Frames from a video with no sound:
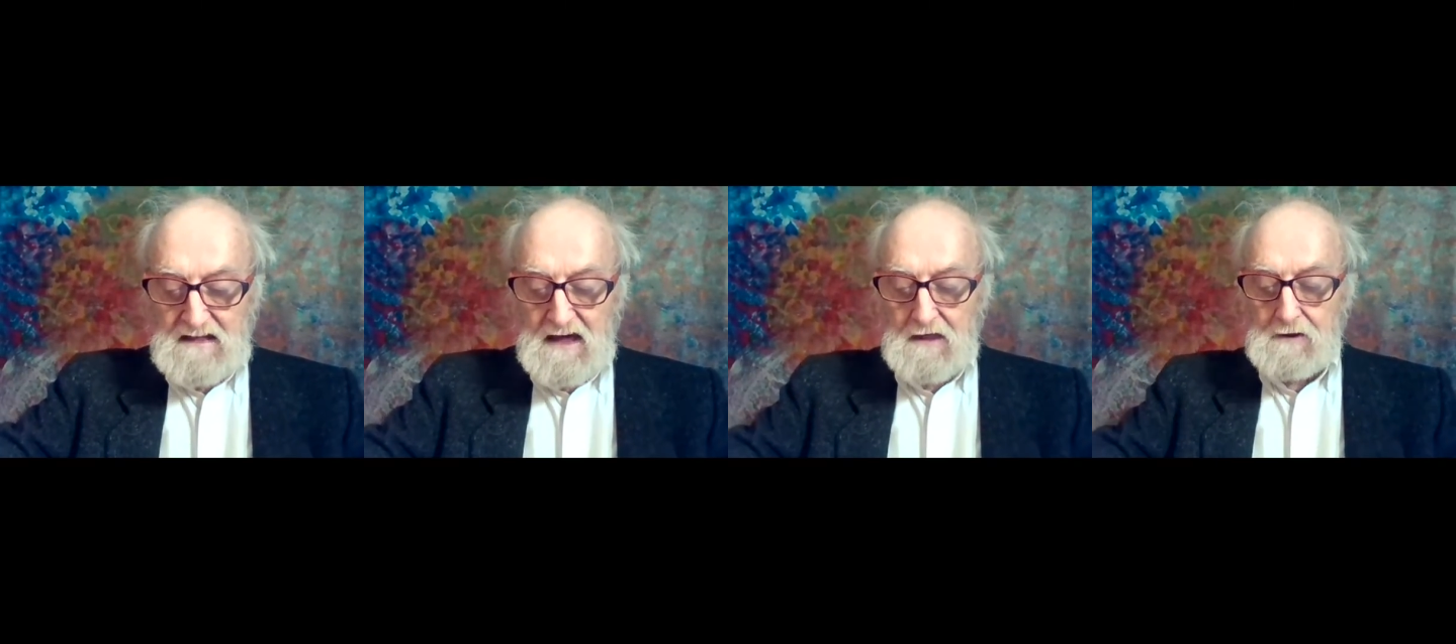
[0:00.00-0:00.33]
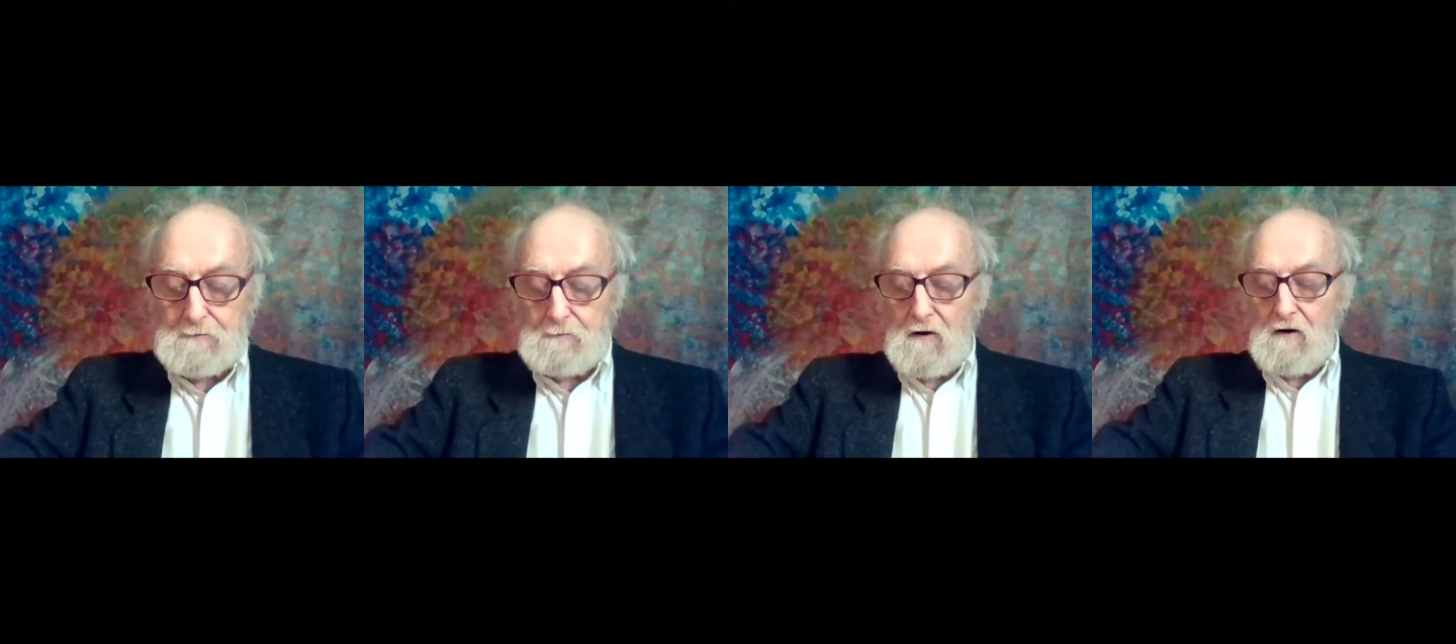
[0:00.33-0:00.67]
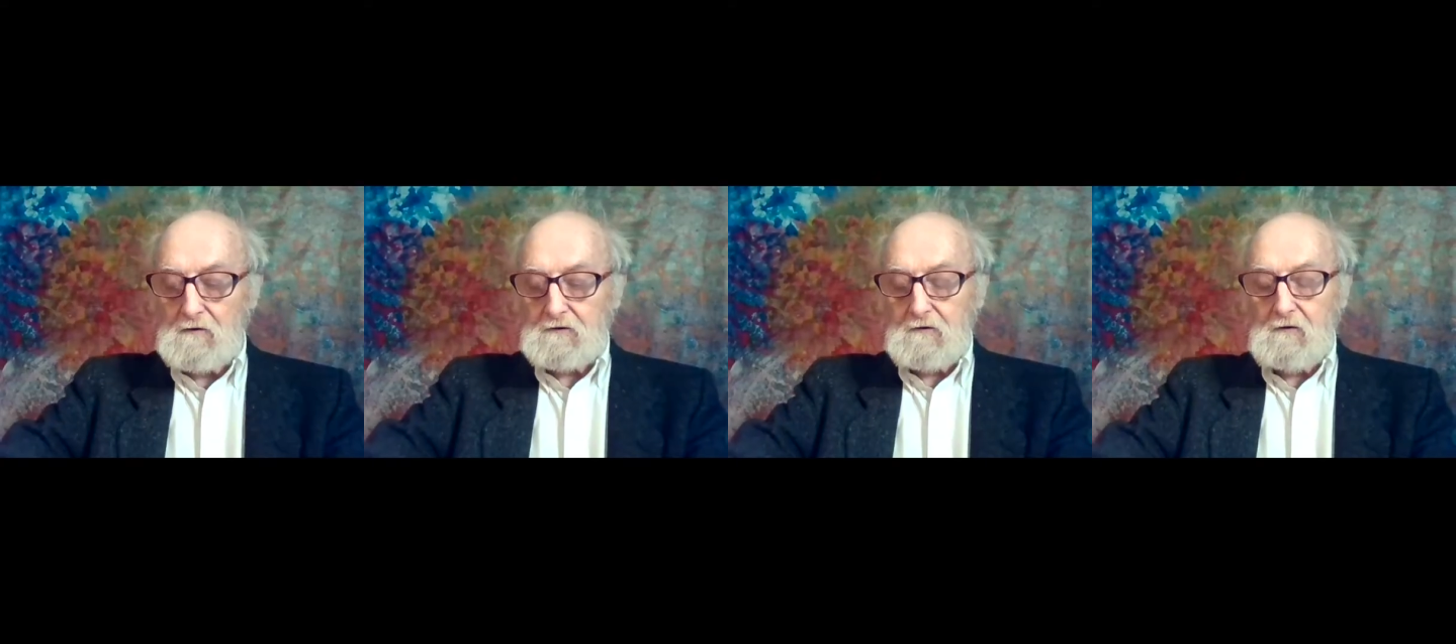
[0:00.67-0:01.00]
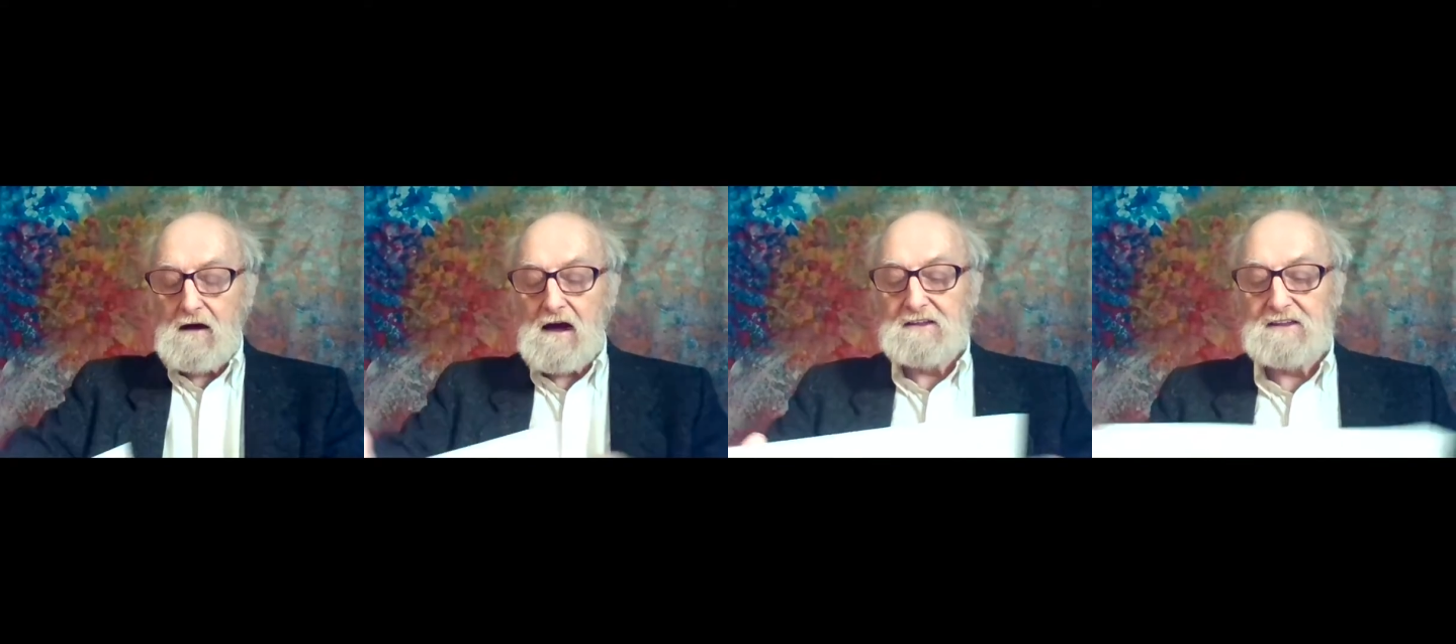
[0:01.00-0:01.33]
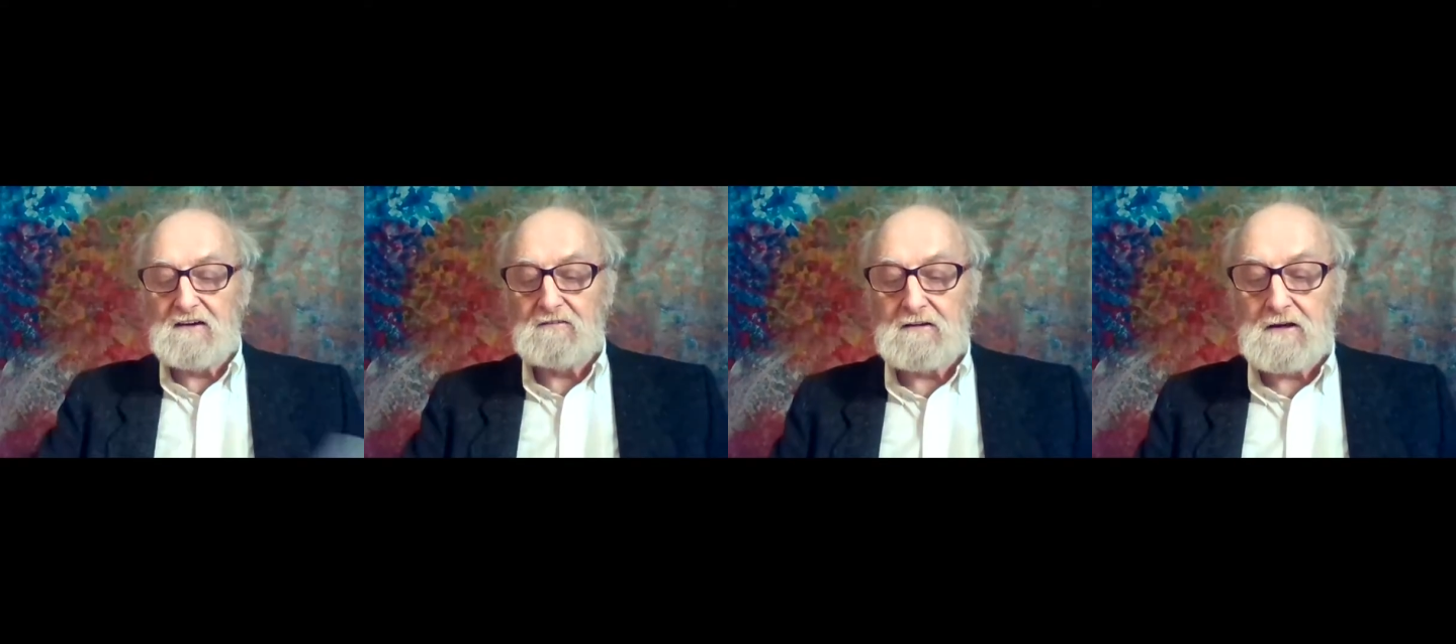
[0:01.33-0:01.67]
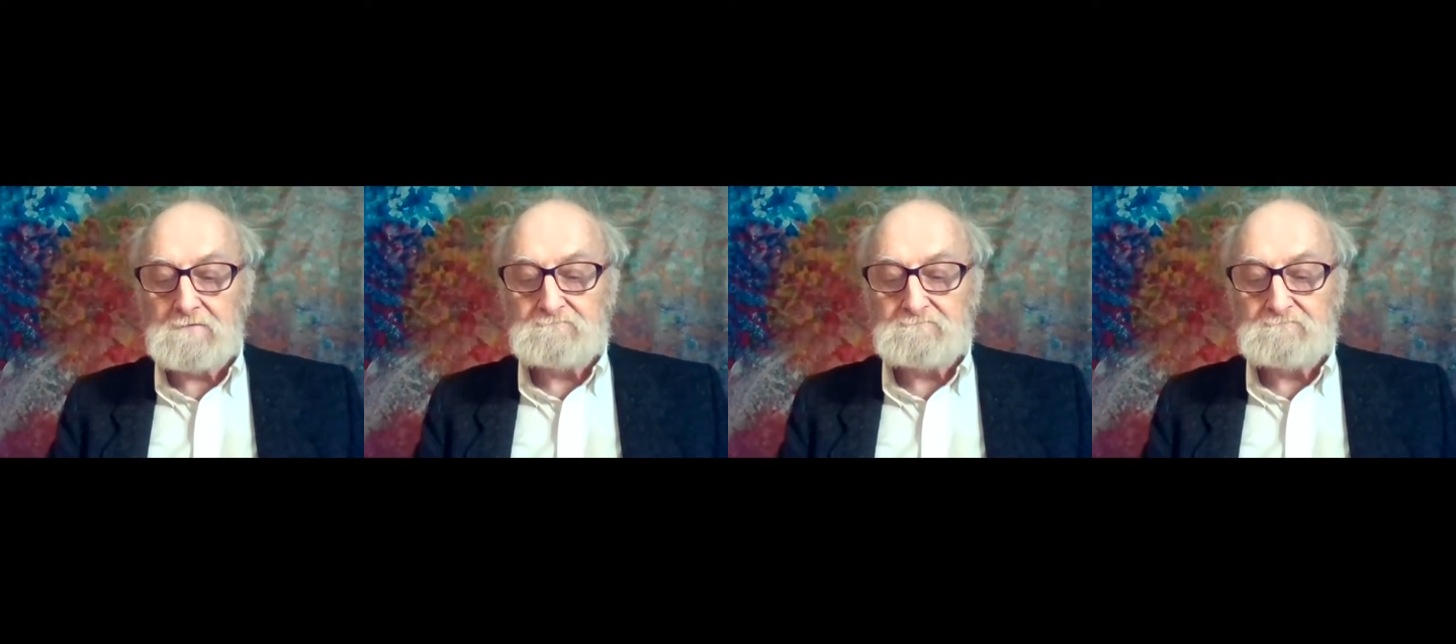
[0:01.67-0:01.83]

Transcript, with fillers: It spurs creativity,